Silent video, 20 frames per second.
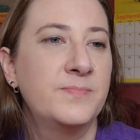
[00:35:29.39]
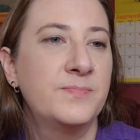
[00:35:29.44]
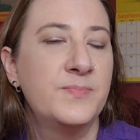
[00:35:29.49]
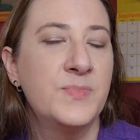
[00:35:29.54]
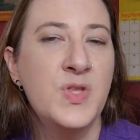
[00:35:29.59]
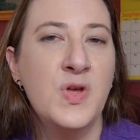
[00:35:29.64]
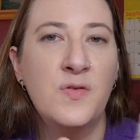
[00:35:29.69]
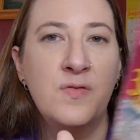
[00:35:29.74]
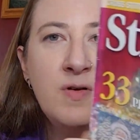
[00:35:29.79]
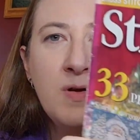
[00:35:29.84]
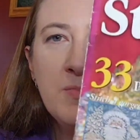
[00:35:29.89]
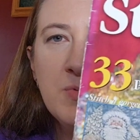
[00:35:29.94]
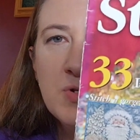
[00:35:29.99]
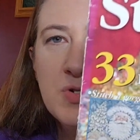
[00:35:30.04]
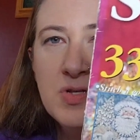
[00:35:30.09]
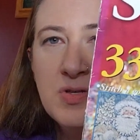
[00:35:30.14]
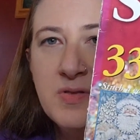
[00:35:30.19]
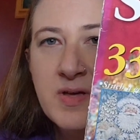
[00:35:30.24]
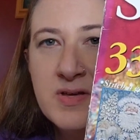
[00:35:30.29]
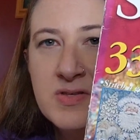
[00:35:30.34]
November
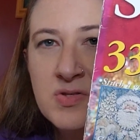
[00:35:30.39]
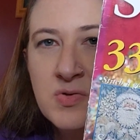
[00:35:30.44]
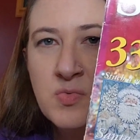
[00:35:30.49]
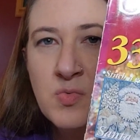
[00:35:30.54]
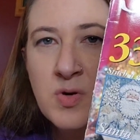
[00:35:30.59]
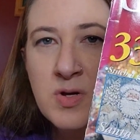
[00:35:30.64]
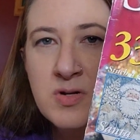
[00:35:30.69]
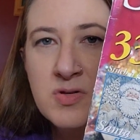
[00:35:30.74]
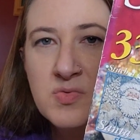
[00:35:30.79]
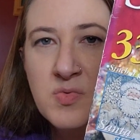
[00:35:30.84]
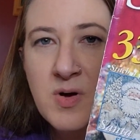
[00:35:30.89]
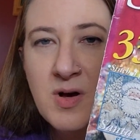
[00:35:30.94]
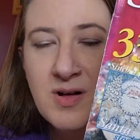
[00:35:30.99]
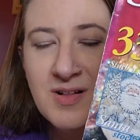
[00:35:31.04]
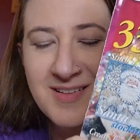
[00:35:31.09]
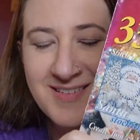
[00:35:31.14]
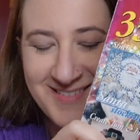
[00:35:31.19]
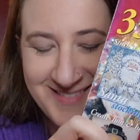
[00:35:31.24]
2001 as well.